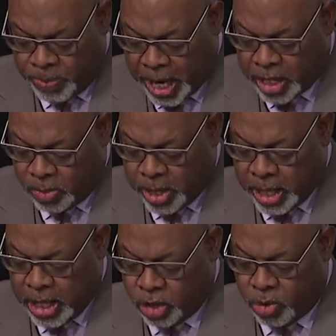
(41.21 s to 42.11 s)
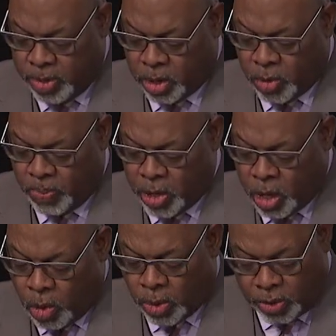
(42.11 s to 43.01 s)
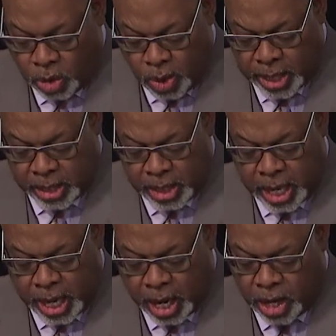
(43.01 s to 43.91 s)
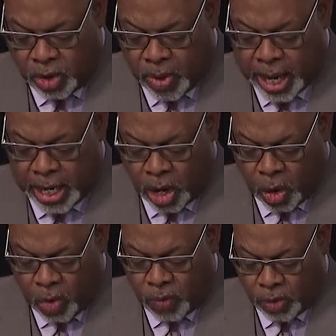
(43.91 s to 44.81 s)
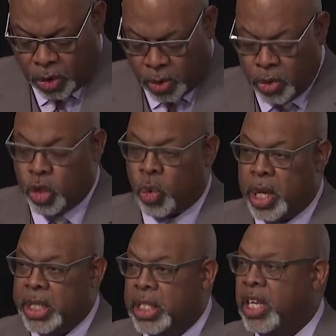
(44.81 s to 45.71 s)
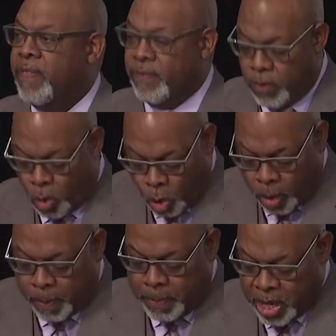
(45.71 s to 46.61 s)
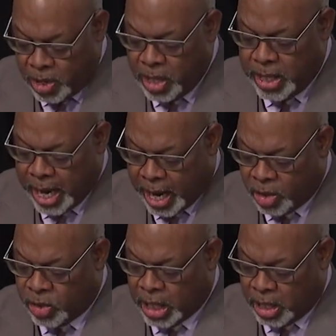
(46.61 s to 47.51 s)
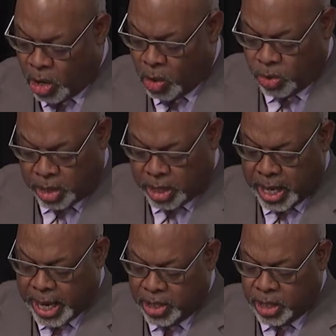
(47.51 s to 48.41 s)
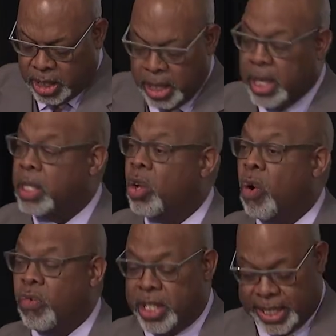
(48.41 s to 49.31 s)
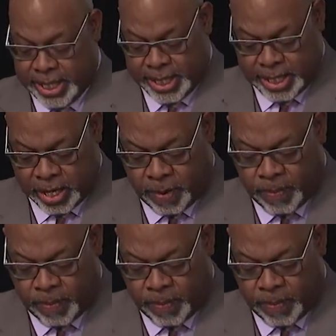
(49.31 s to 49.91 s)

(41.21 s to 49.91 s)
has been instrumental with USDA underwriting over $24 million in loans to the agency Hicks oversees.